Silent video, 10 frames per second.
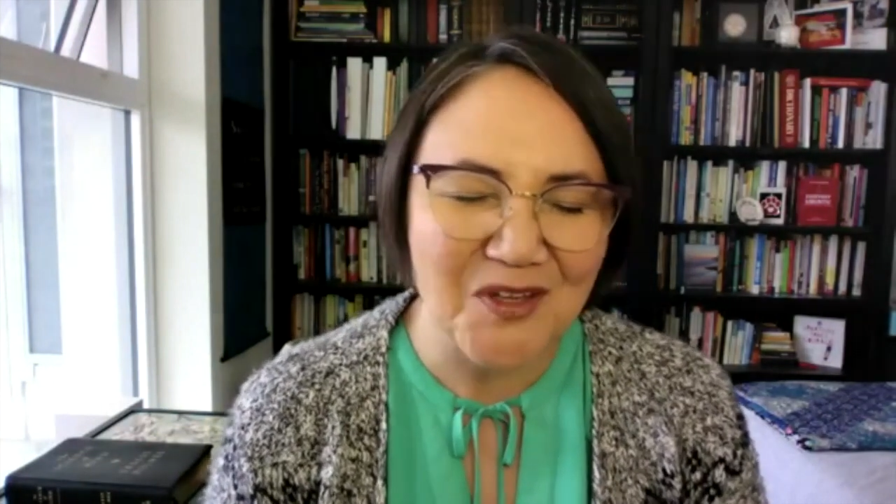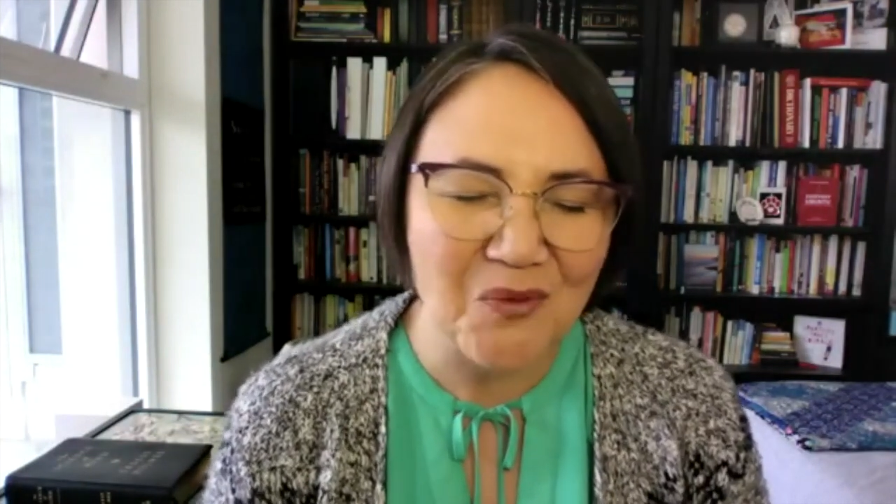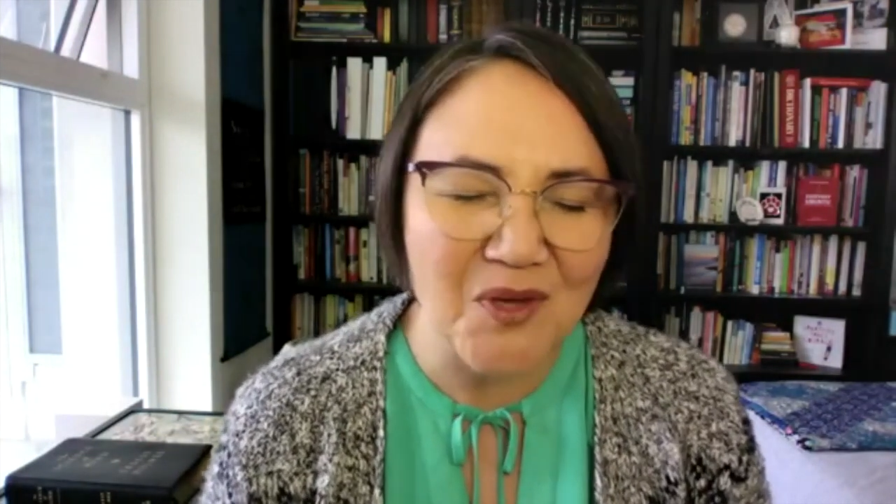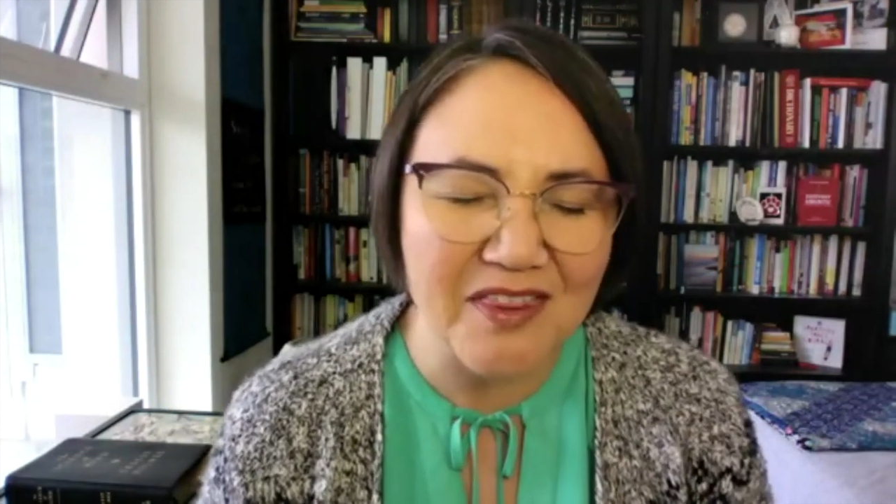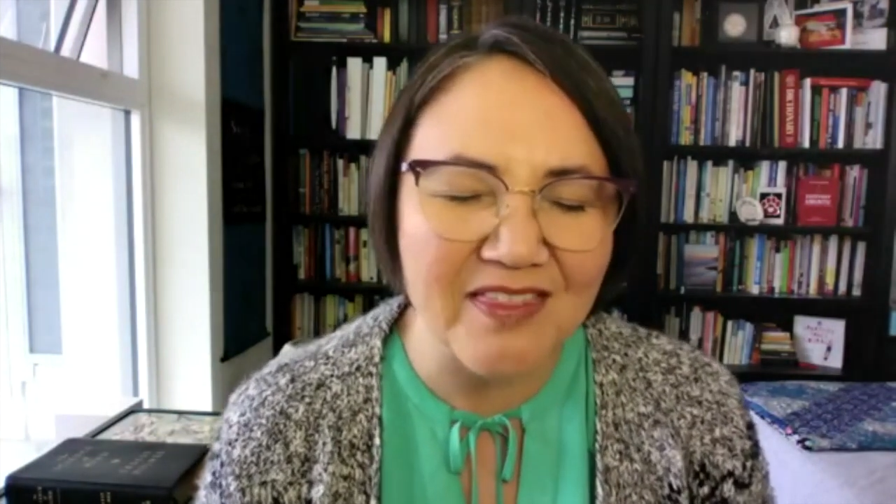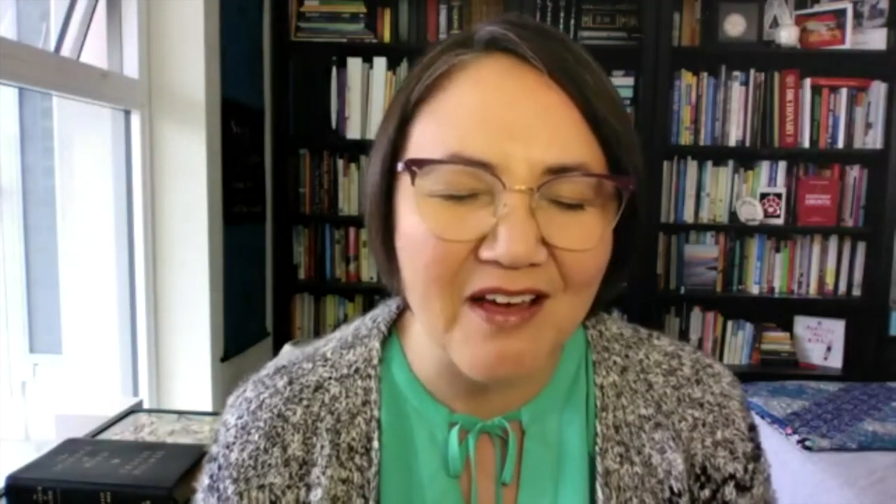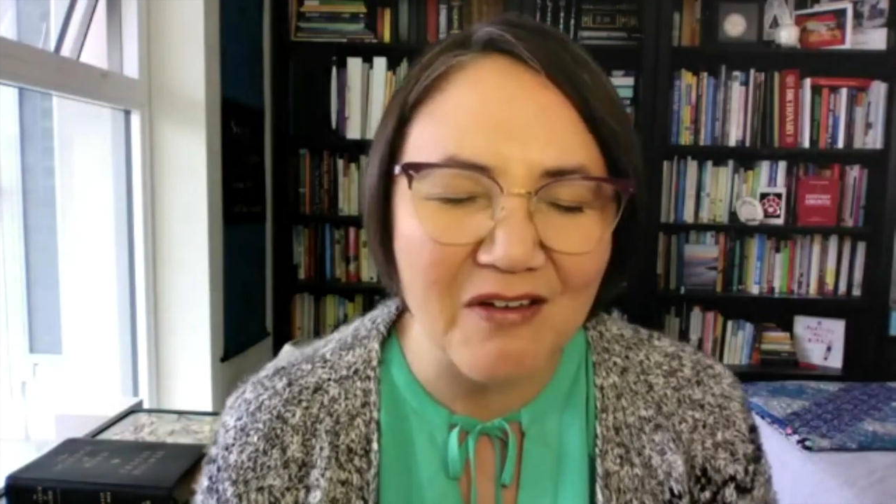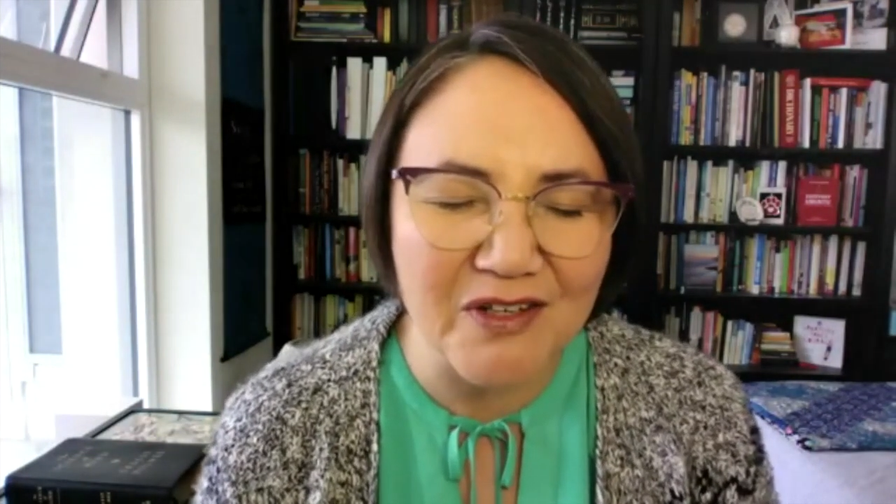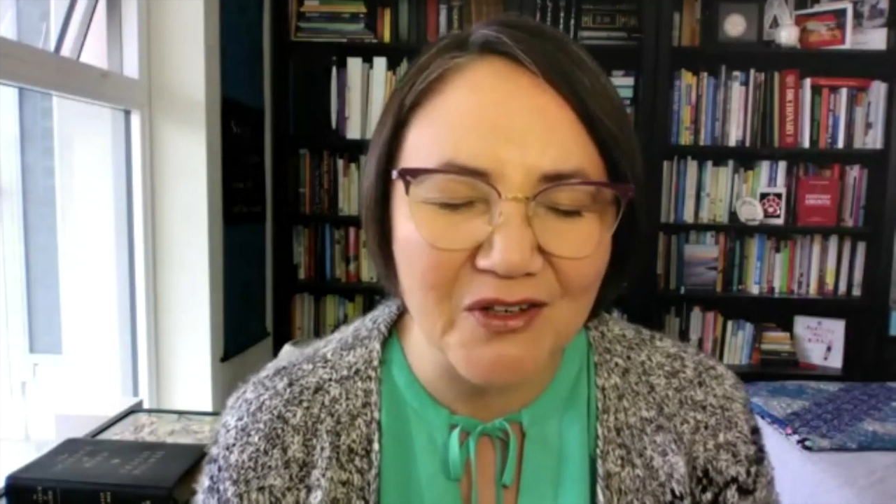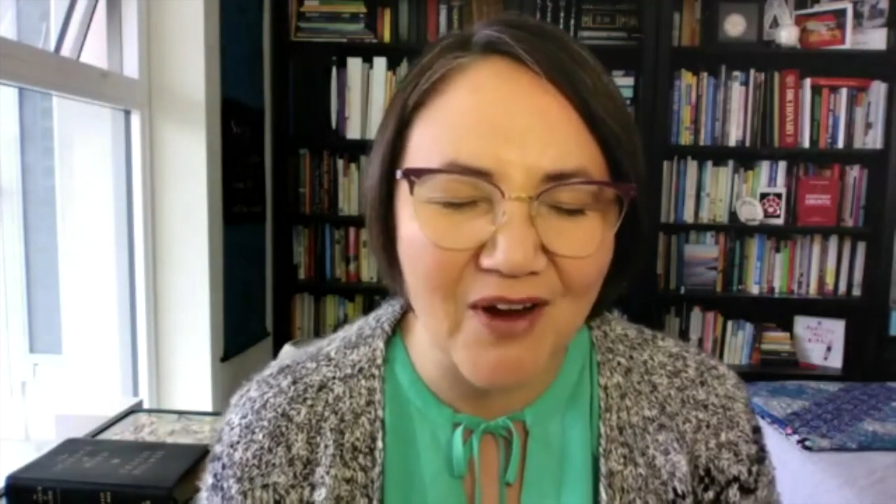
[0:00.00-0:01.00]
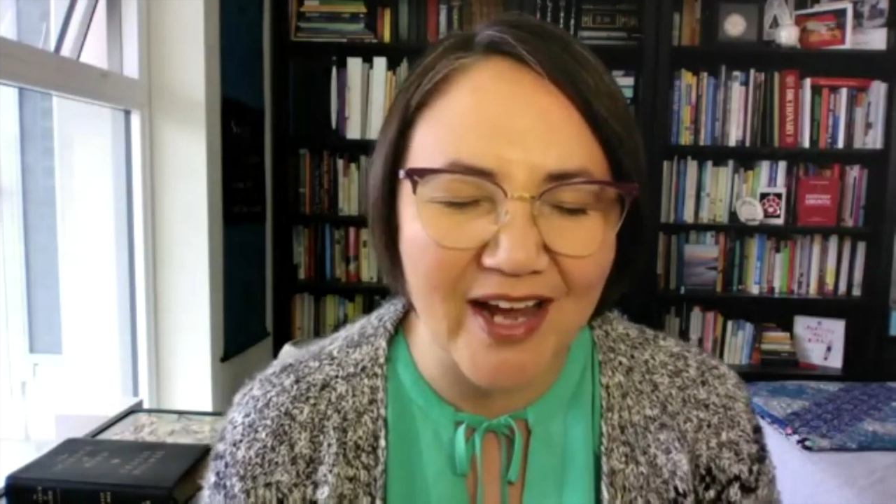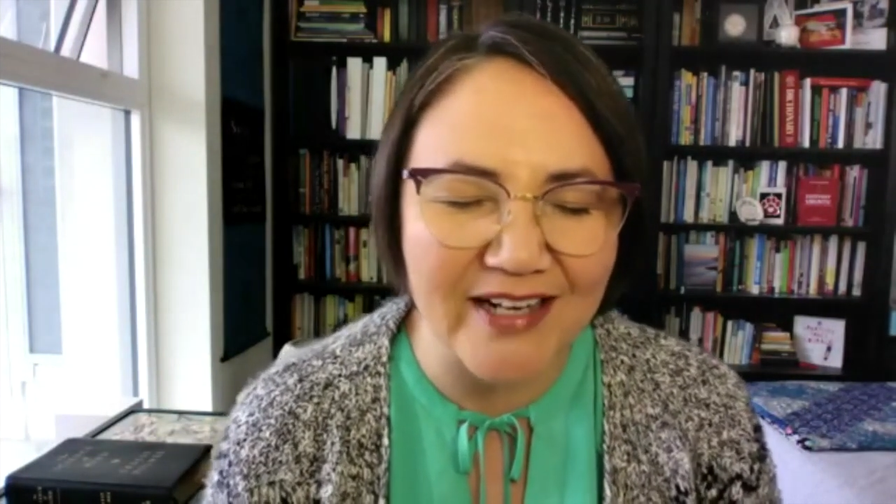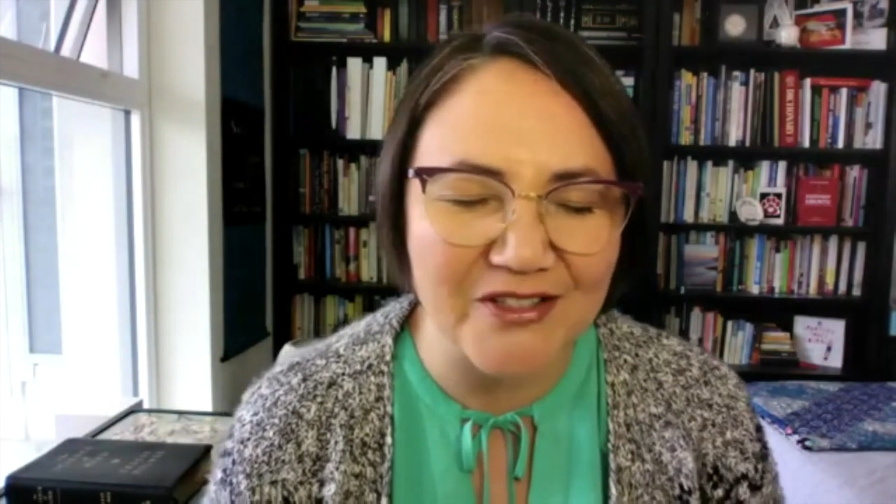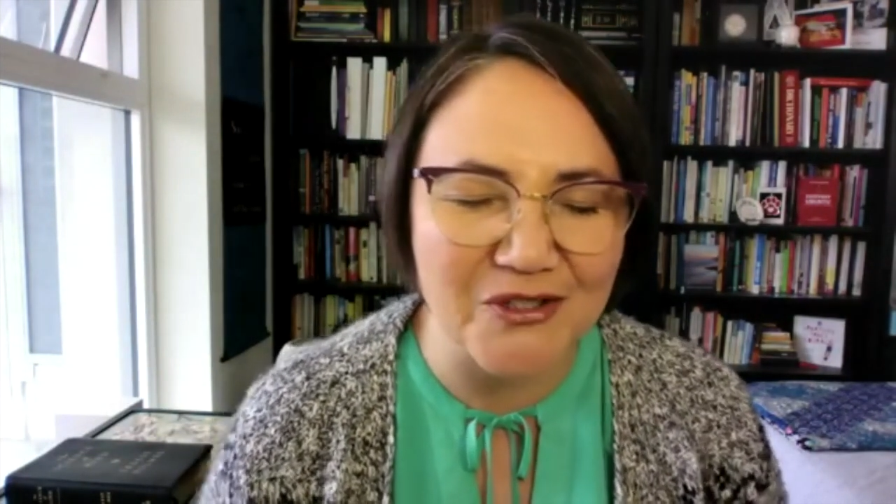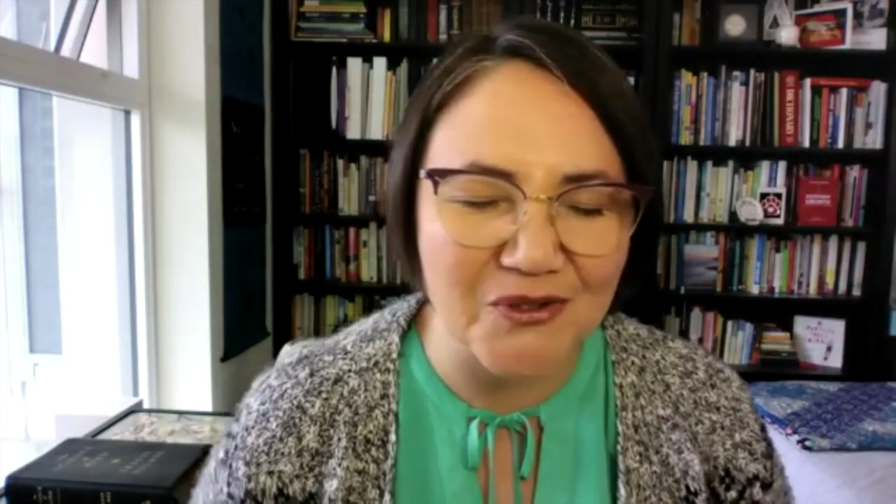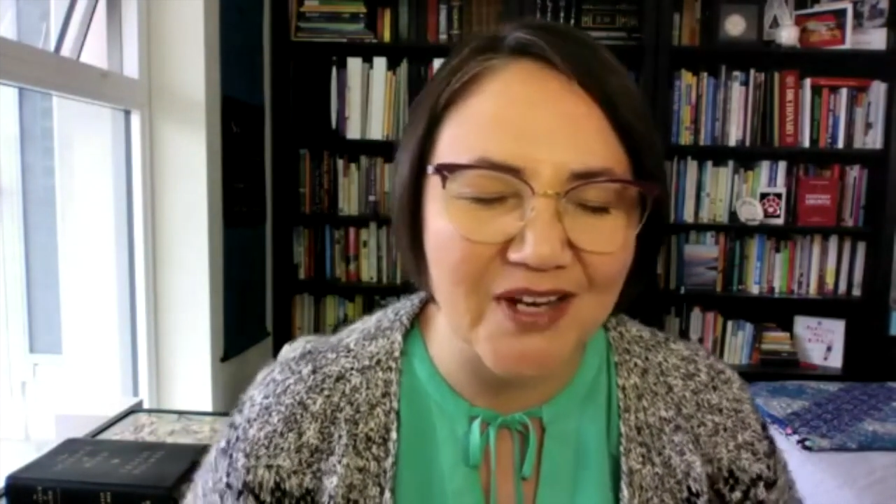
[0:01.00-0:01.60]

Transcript: with love and gratitude.